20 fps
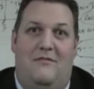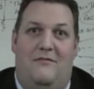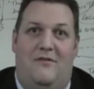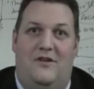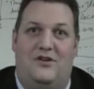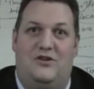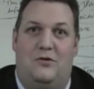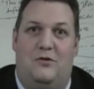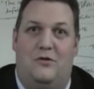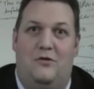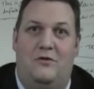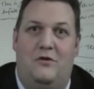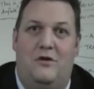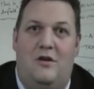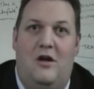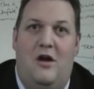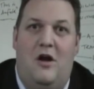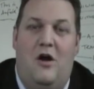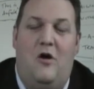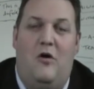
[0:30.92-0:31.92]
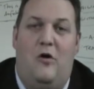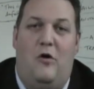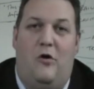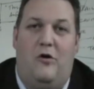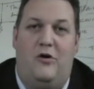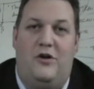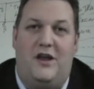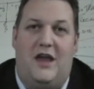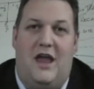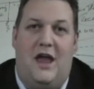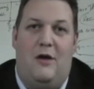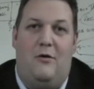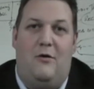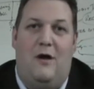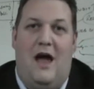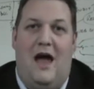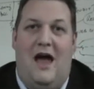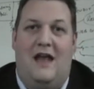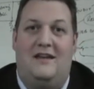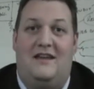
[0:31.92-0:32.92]
visual,
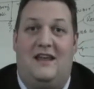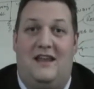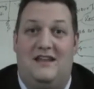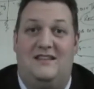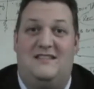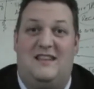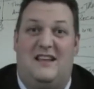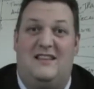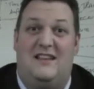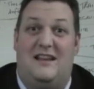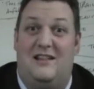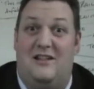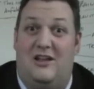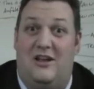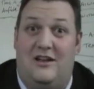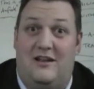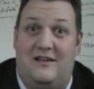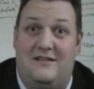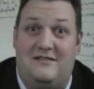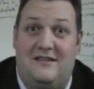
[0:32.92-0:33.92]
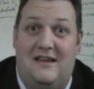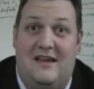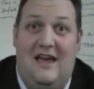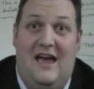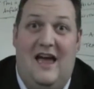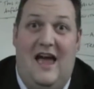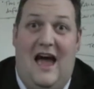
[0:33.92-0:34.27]
audio, and kinesthetic learners,